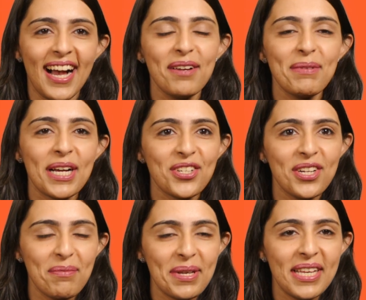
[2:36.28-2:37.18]
I'm Dr.
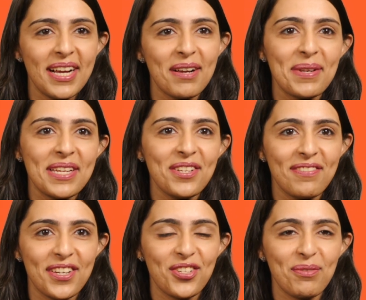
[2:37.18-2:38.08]
Hameed. I'm an
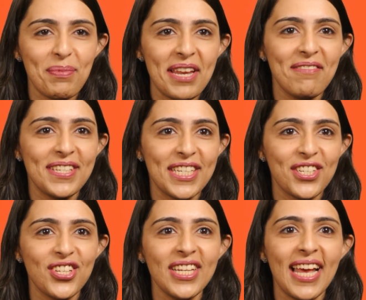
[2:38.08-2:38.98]
interventional pain
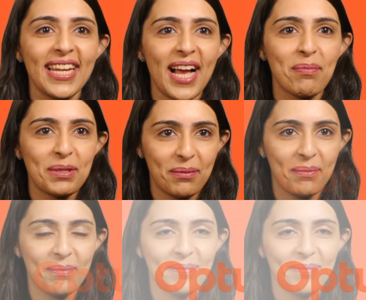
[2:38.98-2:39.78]
physician at Optum.